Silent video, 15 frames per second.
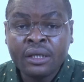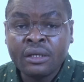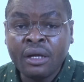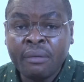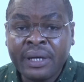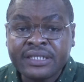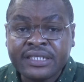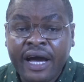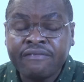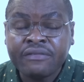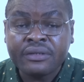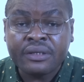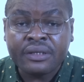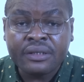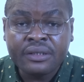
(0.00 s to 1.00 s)
Number
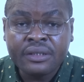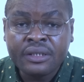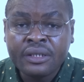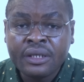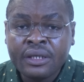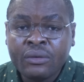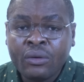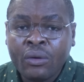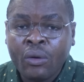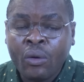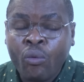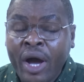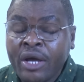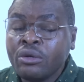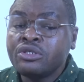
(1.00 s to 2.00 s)
seven,
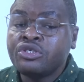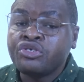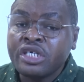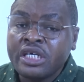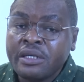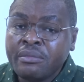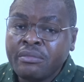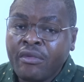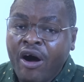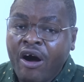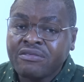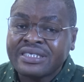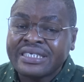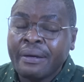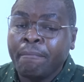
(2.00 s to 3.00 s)
when you dream
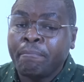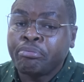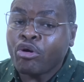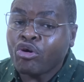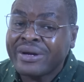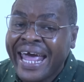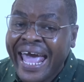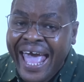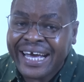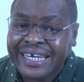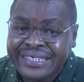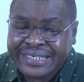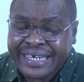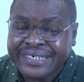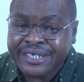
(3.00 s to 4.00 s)
of seeing broken
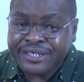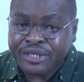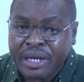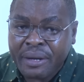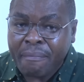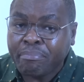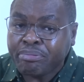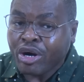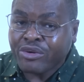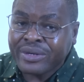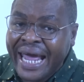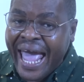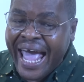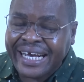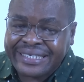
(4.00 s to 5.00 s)
eggs in the dream,
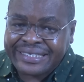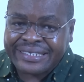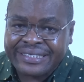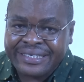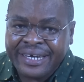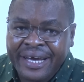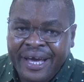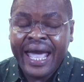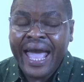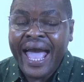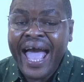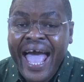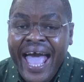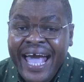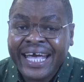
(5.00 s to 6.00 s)
broken eggs.
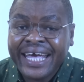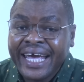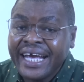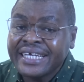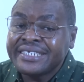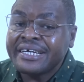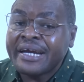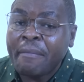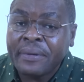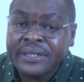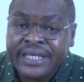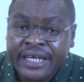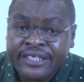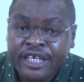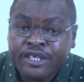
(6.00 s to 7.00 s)
Egg is a
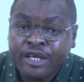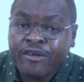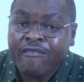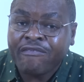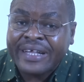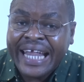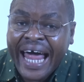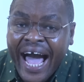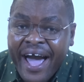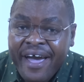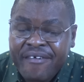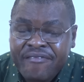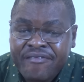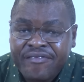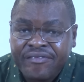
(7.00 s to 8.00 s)
representation of
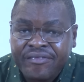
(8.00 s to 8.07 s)
life.